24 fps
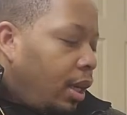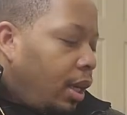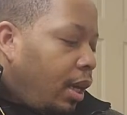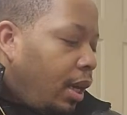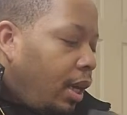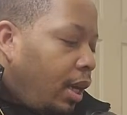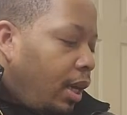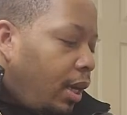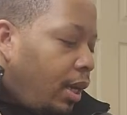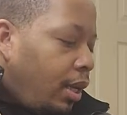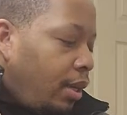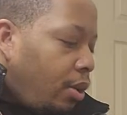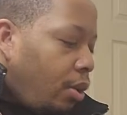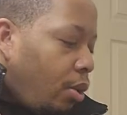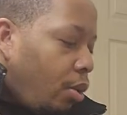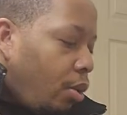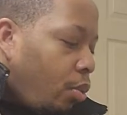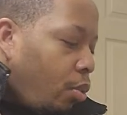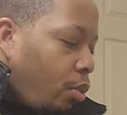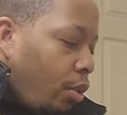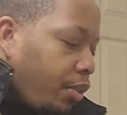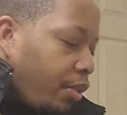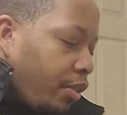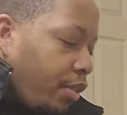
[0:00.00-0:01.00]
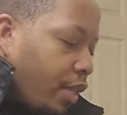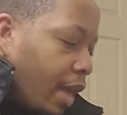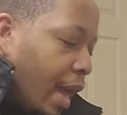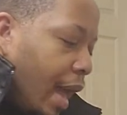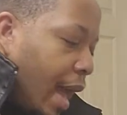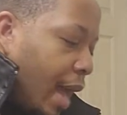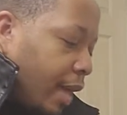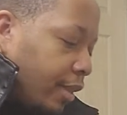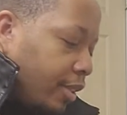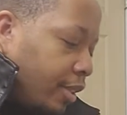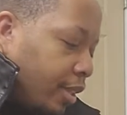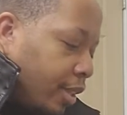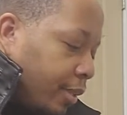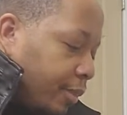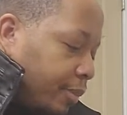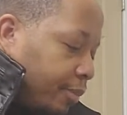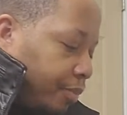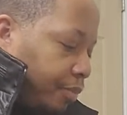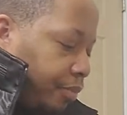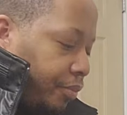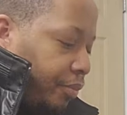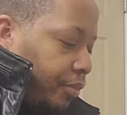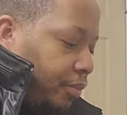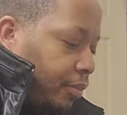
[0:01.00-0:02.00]
And with that,
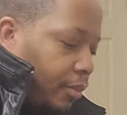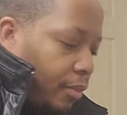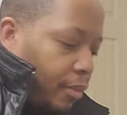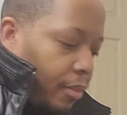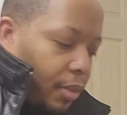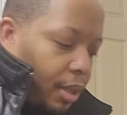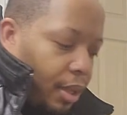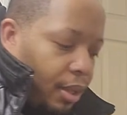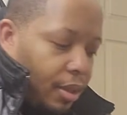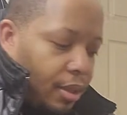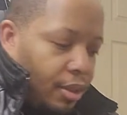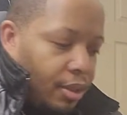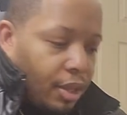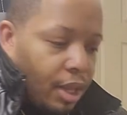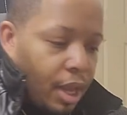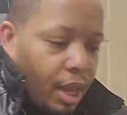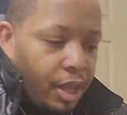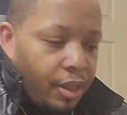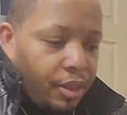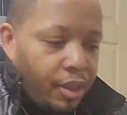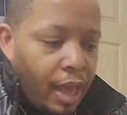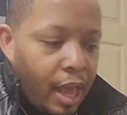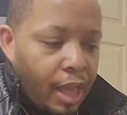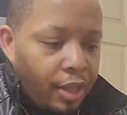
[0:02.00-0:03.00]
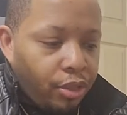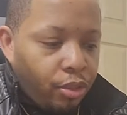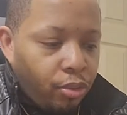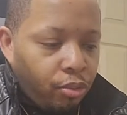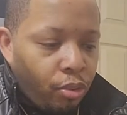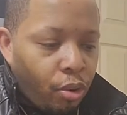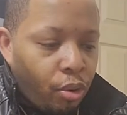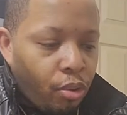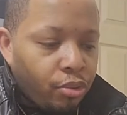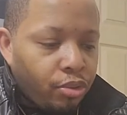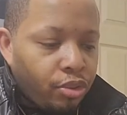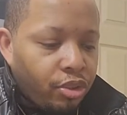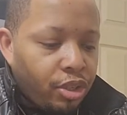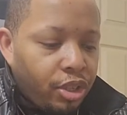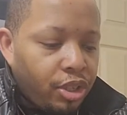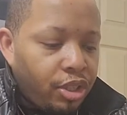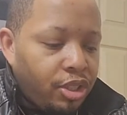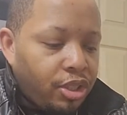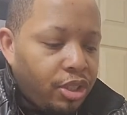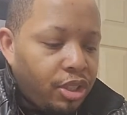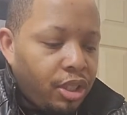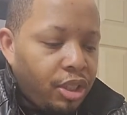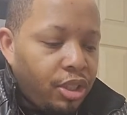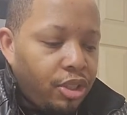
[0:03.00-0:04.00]
that that throws
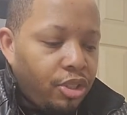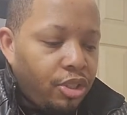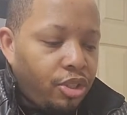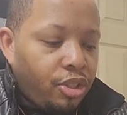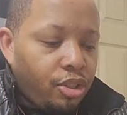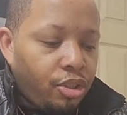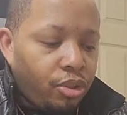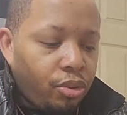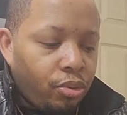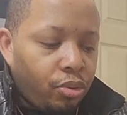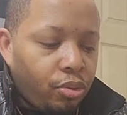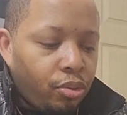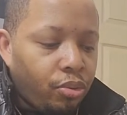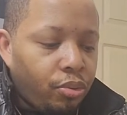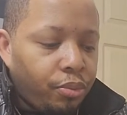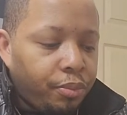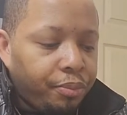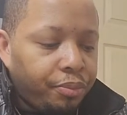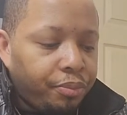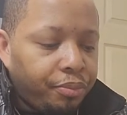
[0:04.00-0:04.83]
us into